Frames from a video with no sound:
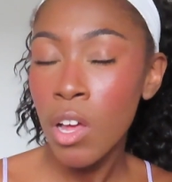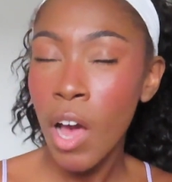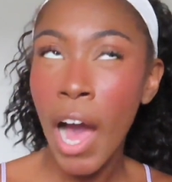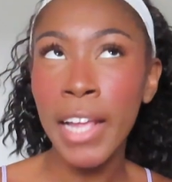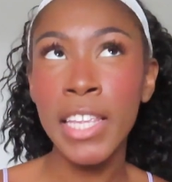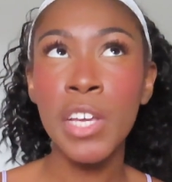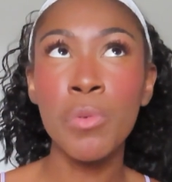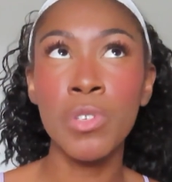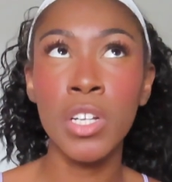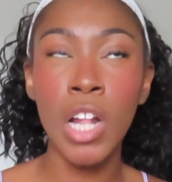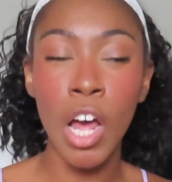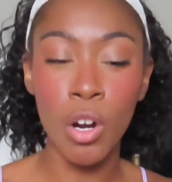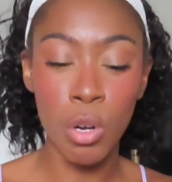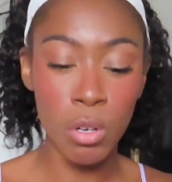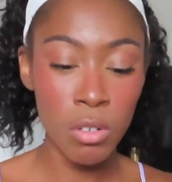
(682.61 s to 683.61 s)
I think it was
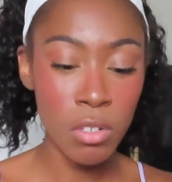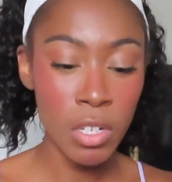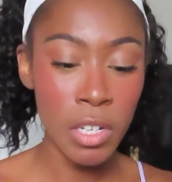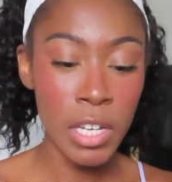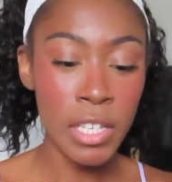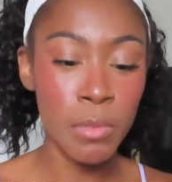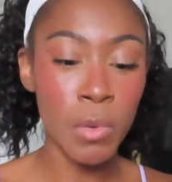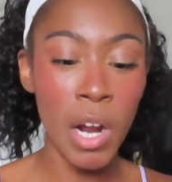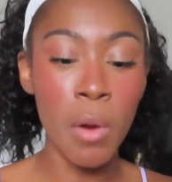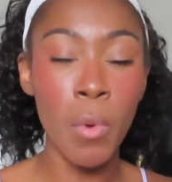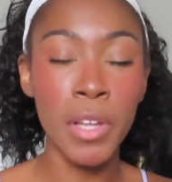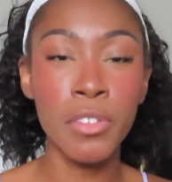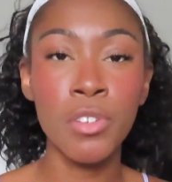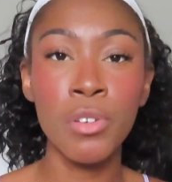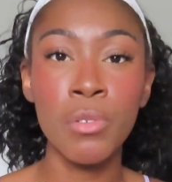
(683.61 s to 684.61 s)
Claro is what I
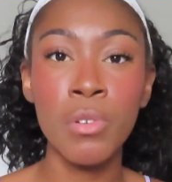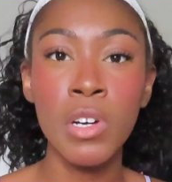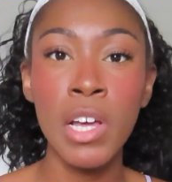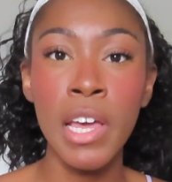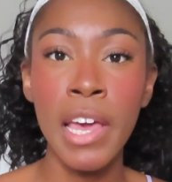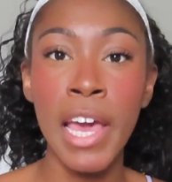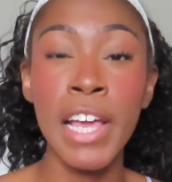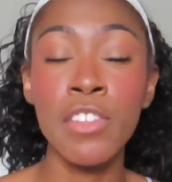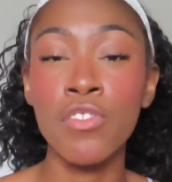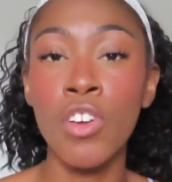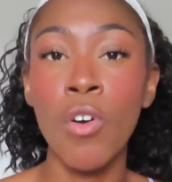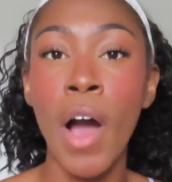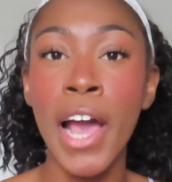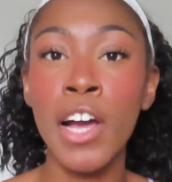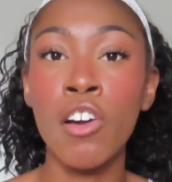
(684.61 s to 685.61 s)
went to. And
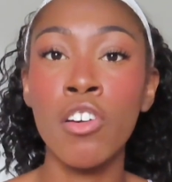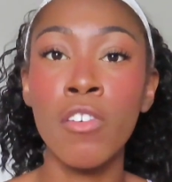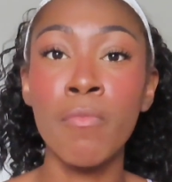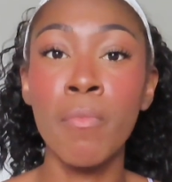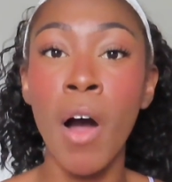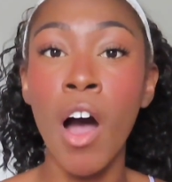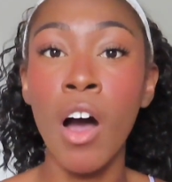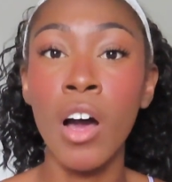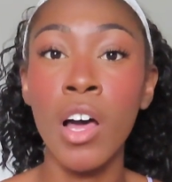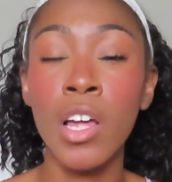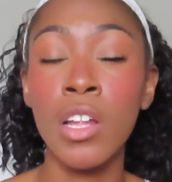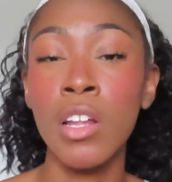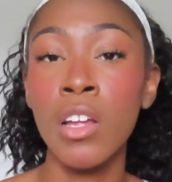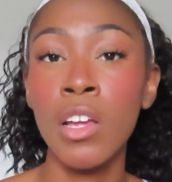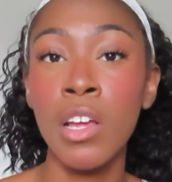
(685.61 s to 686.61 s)
so I could have
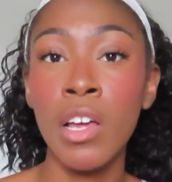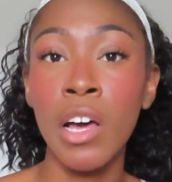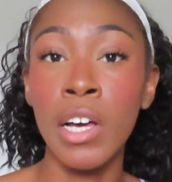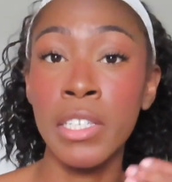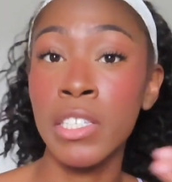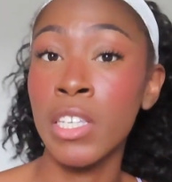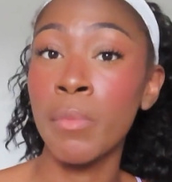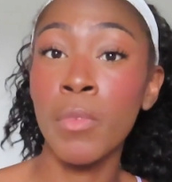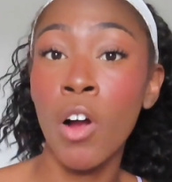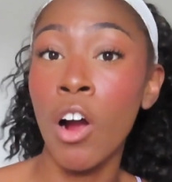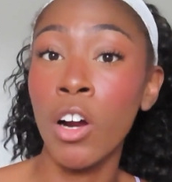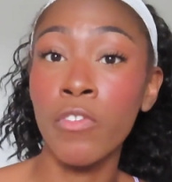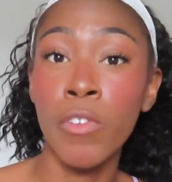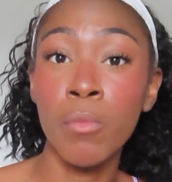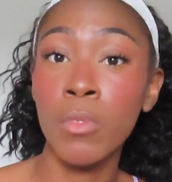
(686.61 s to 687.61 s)
bought a SIM
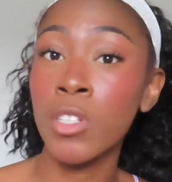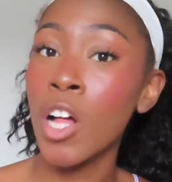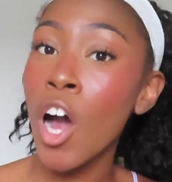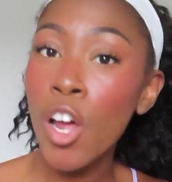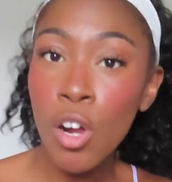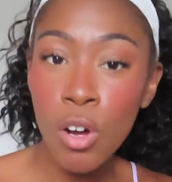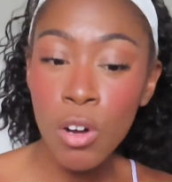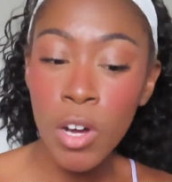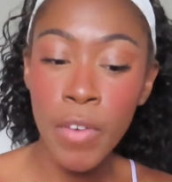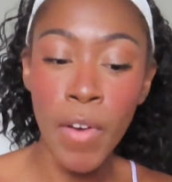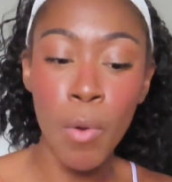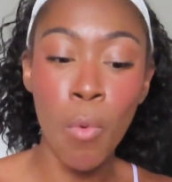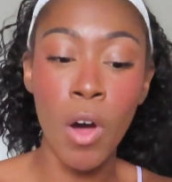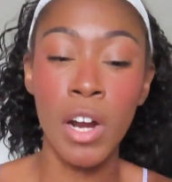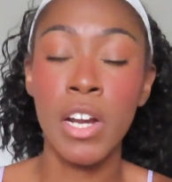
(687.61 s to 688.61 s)
card from Poblado if I
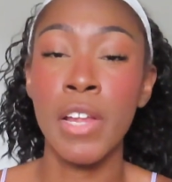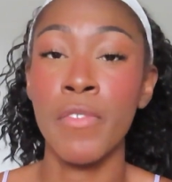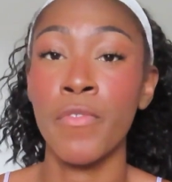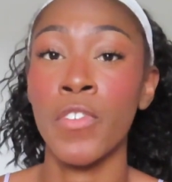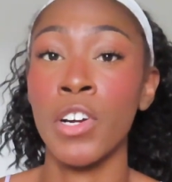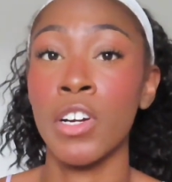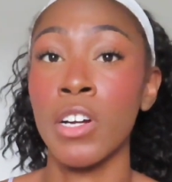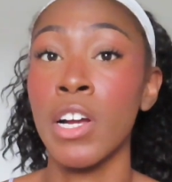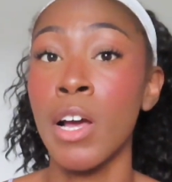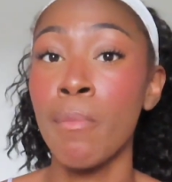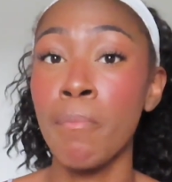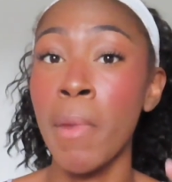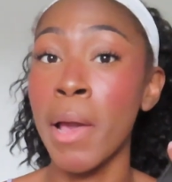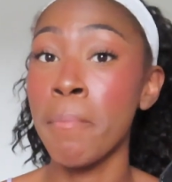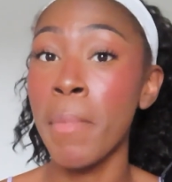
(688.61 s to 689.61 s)
wanted it for
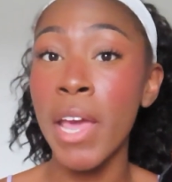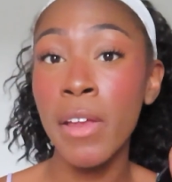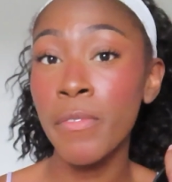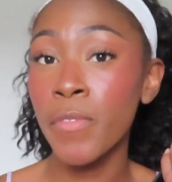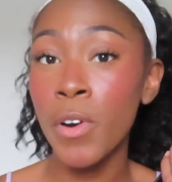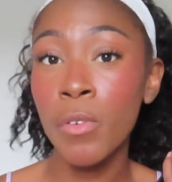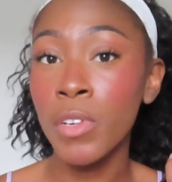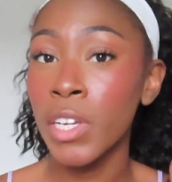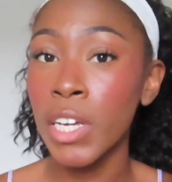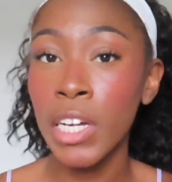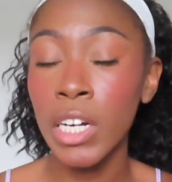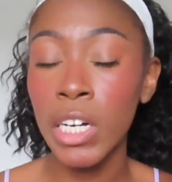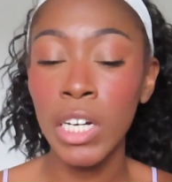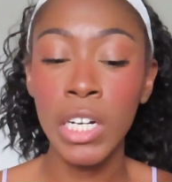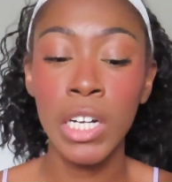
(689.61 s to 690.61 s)
my main phone
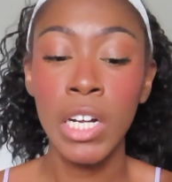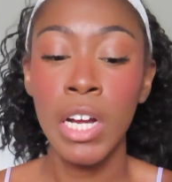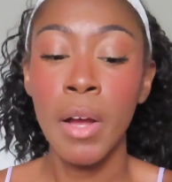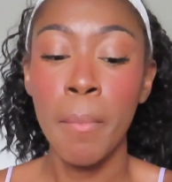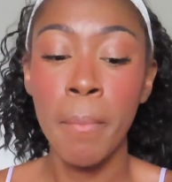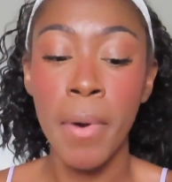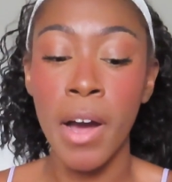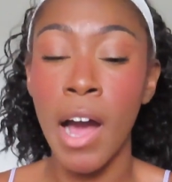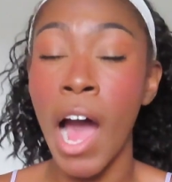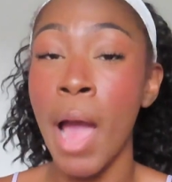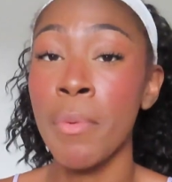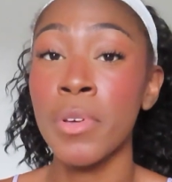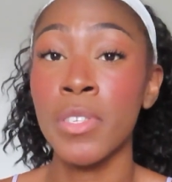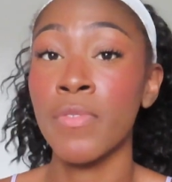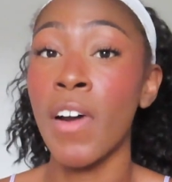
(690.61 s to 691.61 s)
here, but I
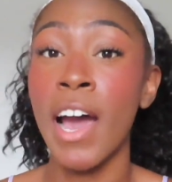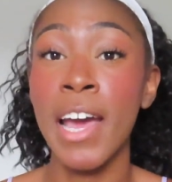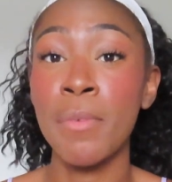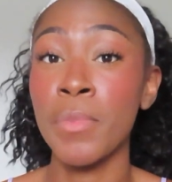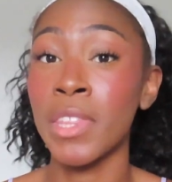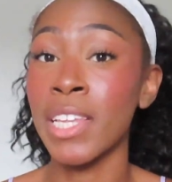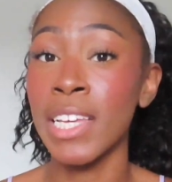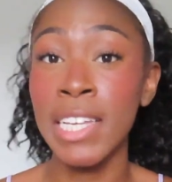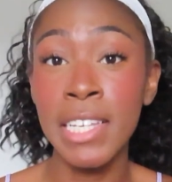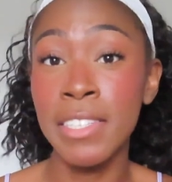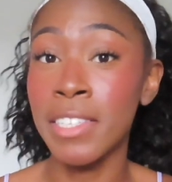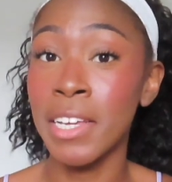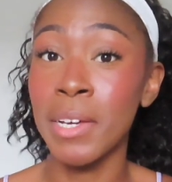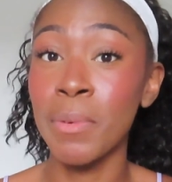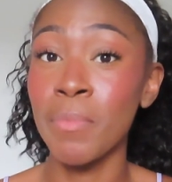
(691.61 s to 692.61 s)
was fine with the
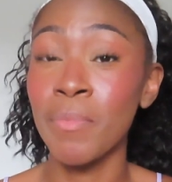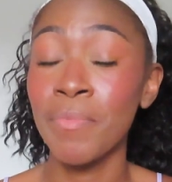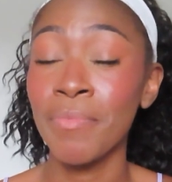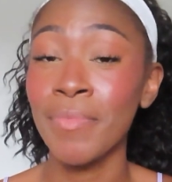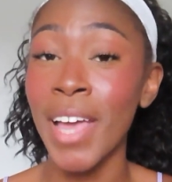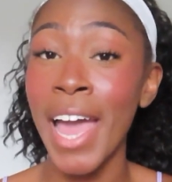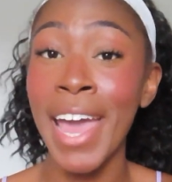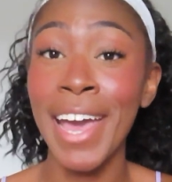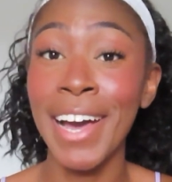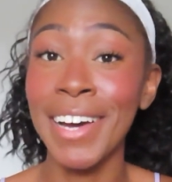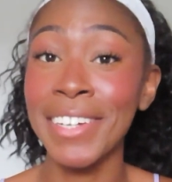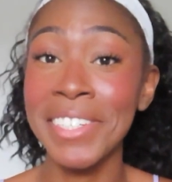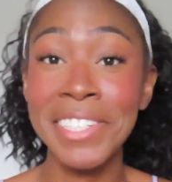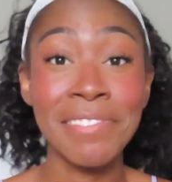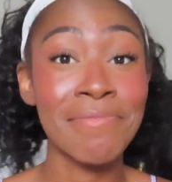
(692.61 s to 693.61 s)
eSIM
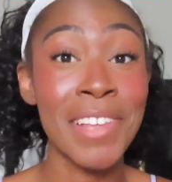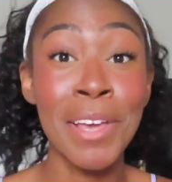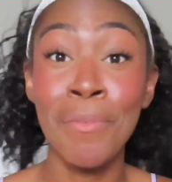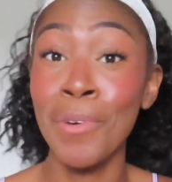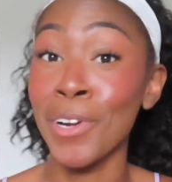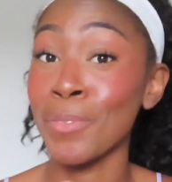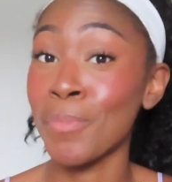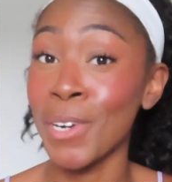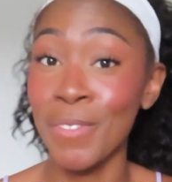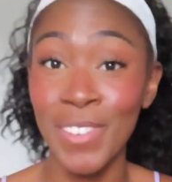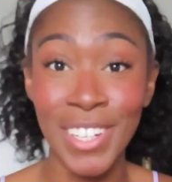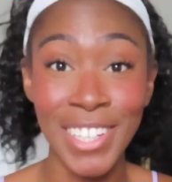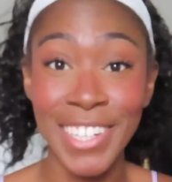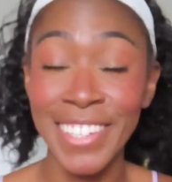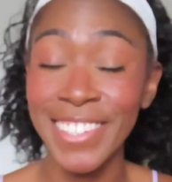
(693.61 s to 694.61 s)
and it worked
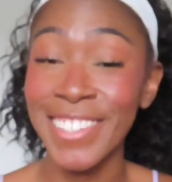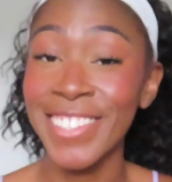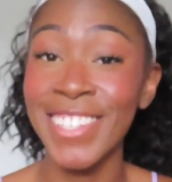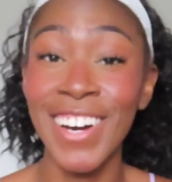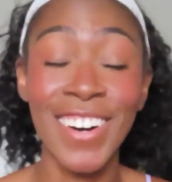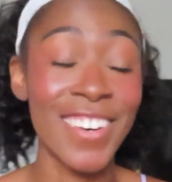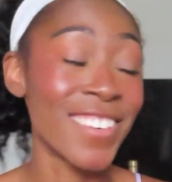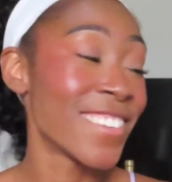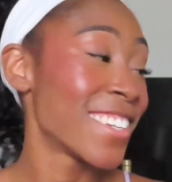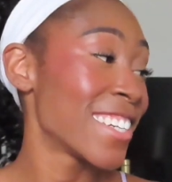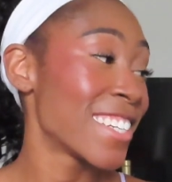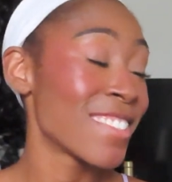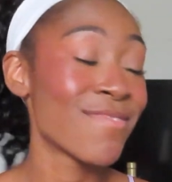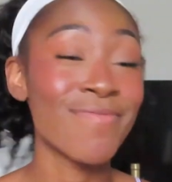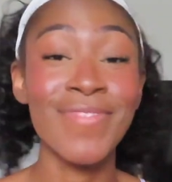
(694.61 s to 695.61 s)
perfectly. So
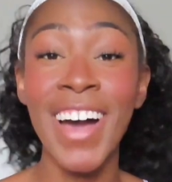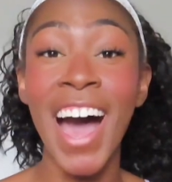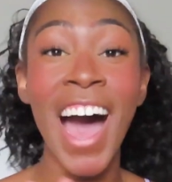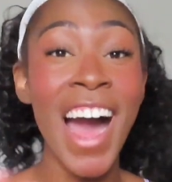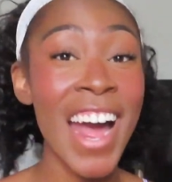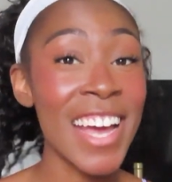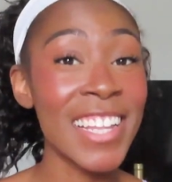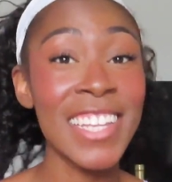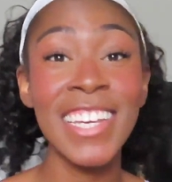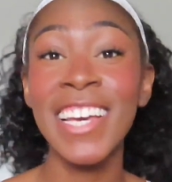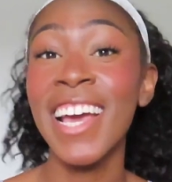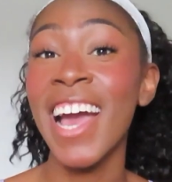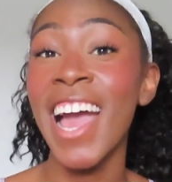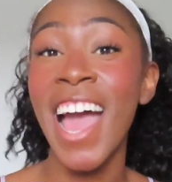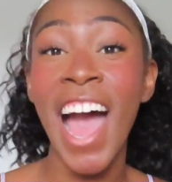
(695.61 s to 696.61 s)
highly
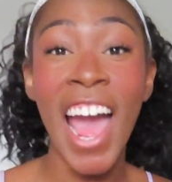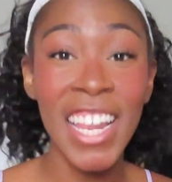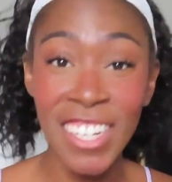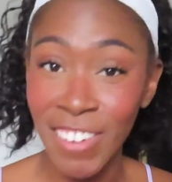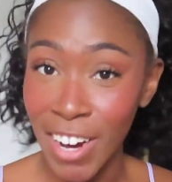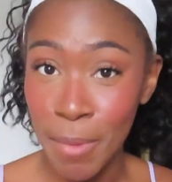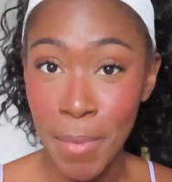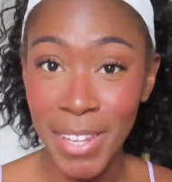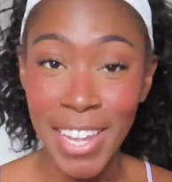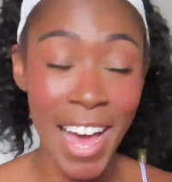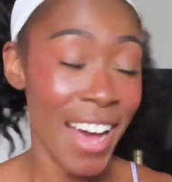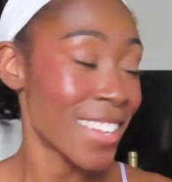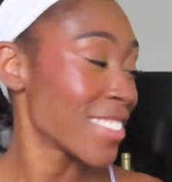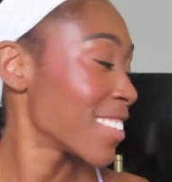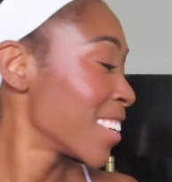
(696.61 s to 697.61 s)
recommend
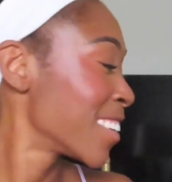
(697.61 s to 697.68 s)
that.